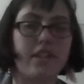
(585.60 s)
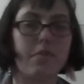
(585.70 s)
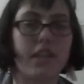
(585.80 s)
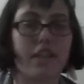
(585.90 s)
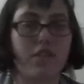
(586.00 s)

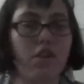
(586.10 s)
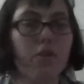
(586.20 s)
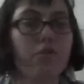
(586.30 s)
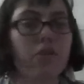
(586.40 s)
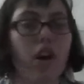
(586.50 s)
something has
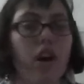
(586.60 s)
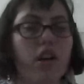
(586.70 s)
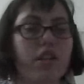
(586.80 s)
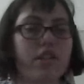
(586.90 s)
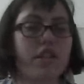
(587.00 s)
no
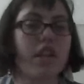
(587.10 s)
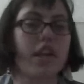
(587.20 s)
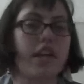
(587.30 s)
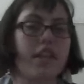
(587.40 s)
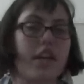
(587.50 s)
flaws,
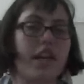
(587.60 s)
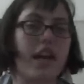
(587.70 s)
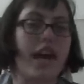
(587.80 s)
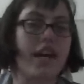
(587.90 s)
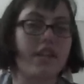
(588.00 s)
that
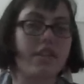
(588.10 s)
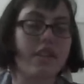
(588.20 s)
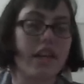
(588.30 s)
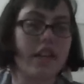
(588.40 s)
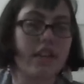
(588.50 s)

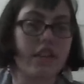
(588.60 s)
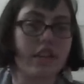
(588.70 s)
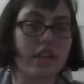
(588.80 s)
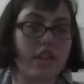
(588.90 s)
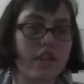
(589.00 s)

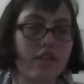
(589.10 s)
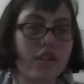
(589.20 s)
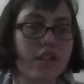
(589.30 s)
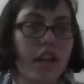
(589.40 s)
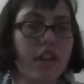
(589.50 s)

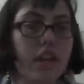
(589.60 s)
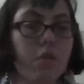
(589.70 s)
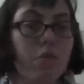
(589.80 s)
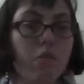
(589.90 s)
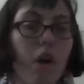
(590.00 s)
there's
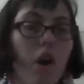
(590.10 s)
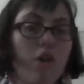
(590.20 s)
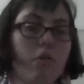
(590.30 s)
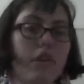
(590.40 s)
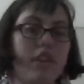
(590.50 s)
nothing
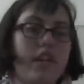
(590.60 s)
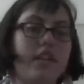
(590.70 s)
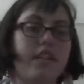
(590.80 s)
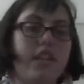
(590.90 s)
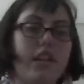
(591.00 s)
wrong with
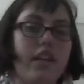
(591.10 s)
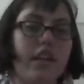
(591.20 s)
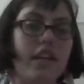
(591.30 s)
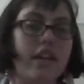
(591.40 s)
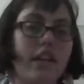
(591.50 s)
it.
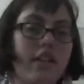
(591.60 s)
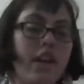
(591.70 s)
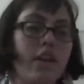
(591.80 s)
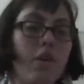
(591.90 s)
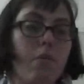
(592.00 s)

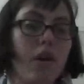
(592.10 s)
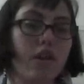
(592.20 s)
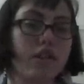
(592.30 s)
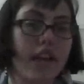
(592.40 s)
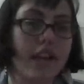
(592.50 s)
They don't
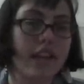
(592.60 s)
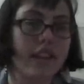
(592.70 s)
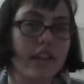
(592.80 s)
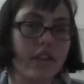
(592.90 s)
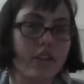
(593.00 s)
want
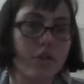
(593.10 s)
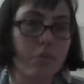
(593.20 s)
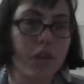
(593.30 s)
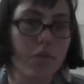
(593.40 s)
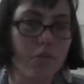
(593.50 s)
anything to
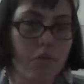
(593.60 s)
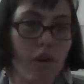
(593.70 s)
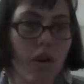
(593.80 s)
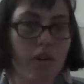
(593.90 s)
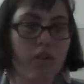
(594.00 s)
be
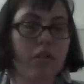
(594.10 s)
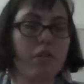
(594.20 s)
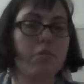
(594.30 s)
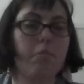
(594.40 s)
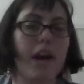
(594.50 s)
wrong
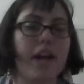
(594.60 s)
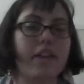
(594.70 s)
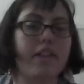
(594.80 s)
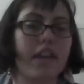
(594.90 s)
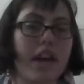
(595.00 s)

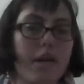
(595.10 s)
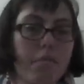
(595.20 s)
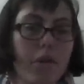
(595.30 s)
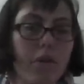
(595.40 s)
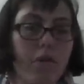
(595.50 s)
by
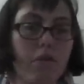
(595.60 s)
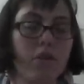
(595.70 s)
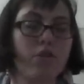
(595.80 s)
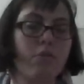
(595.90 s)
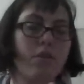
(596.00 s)
them
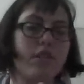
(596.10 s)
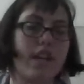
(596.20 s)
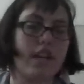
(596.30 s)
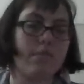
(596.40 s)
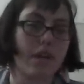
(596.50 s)
or towards
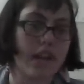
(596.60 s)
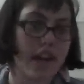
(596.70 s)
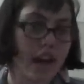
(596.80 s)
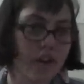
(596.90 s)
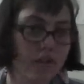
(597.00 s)
anybody
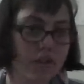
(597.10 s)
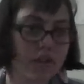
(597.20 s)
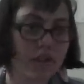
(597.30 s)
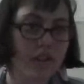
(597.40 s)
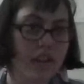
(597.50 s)
else.
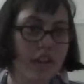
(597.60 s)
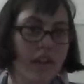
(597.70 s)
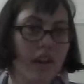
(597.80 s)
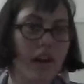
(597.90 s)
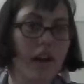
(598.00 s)

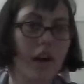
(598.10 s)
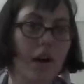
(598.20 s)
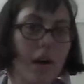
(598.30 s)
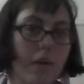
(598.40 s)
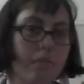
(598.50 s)

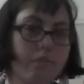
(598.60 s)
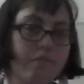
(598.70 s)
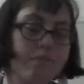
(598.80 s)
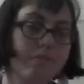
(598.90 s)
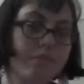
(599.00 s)
And